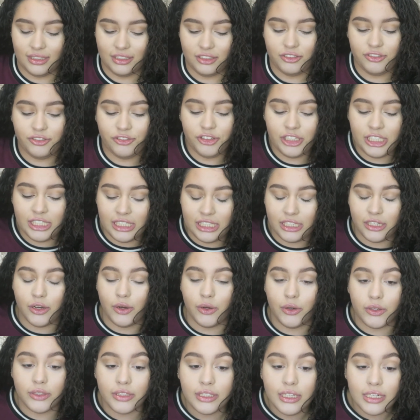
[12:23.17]
It's freezing
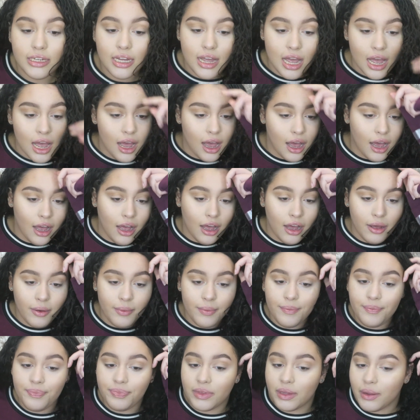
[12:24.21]
cold.
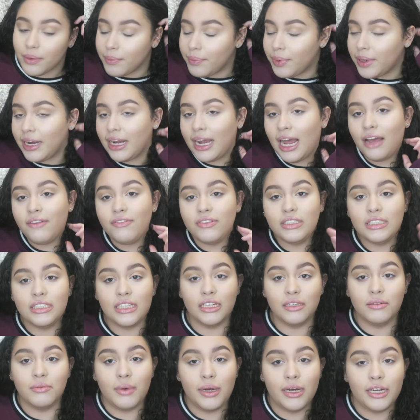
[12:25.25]
But I haven't done